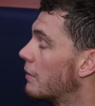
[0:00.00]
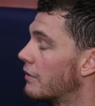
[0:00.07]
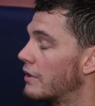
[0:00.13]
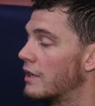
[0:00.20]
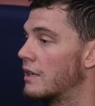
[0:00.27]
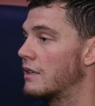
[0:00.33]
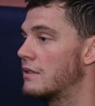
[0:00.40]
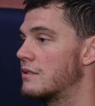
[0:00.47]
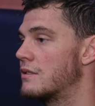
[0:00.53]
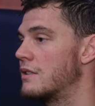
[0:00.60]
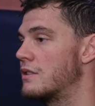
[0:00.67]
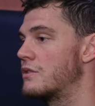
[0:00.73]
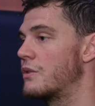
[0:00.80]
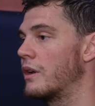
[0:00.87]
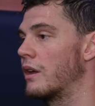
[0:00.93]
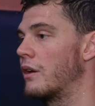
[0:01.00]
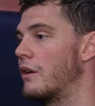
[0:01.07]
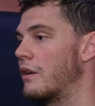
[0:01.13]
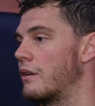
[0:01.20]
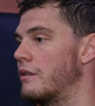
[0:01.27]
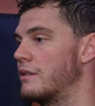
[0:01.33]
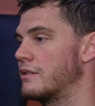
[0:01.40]
I think it's really
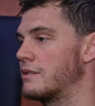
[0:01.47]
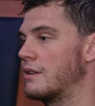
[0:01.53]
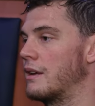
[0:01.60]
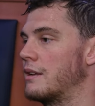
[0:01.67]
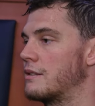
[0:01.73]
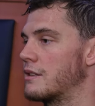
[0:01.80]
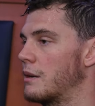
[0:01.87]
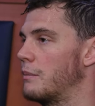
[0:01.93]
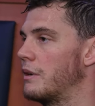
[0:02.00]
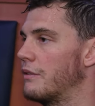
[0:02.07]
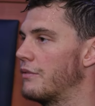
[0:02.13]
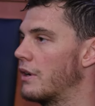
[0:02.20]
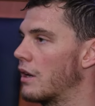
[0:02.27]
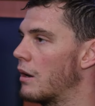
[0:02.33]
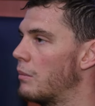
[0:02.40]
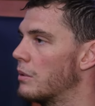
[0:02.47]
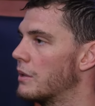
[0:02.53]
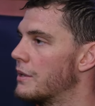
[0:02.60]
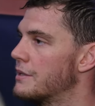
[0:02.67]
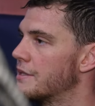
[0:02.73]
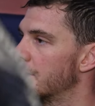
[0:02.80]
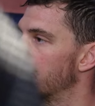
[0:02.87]
good, and it's going to be a fun couple of
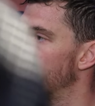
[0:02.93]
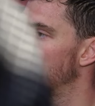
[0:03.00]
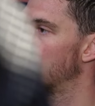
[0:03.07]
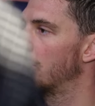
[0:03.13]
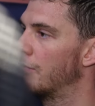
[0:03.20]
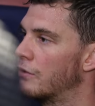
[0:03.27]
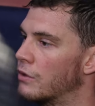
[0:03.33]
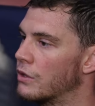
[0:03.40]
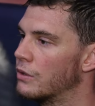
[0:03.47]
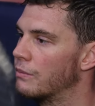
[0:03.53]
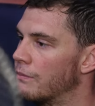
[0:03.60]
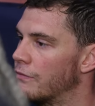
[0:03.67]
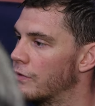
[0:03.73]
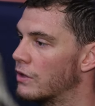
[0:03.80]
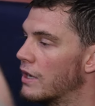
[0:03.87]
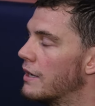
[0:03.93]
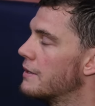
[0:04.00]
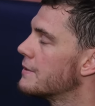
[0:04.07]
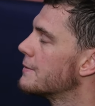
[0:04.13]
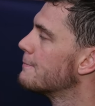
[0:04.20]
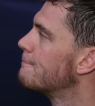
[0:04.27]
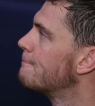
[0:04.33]
days here for the
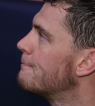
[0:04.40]
guys.